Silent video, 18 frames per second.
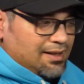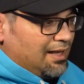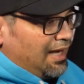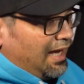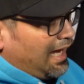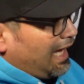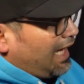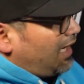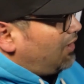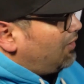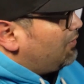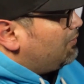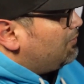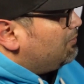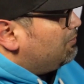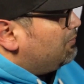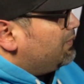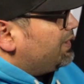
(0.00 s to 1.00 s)

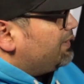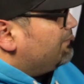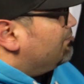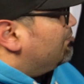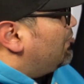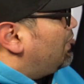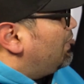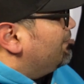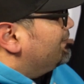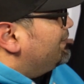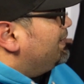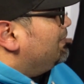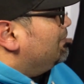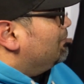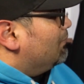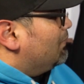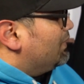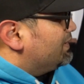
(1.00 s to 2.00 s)
how involved he
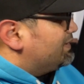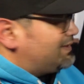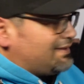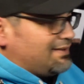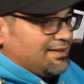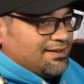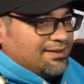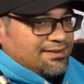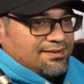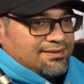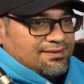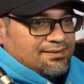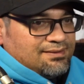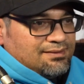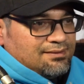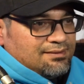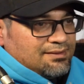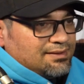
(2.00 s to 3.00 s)
was in this
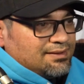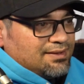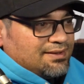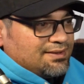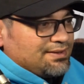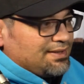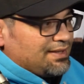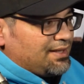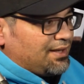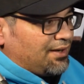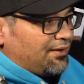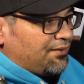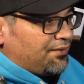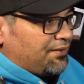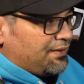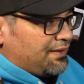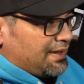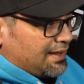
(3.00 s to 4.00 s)
thing,
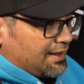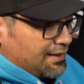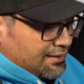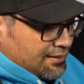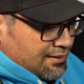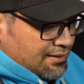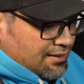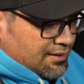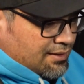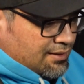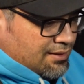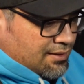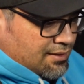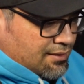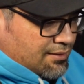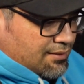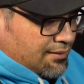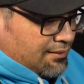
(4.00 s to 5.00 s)
other than
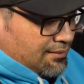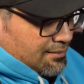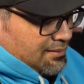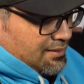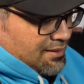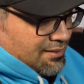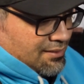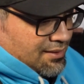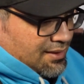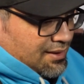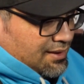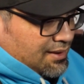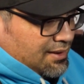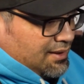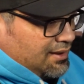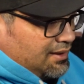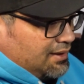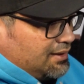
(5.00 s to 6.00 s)

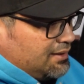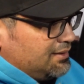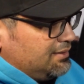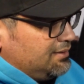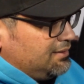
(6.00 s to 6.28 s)
the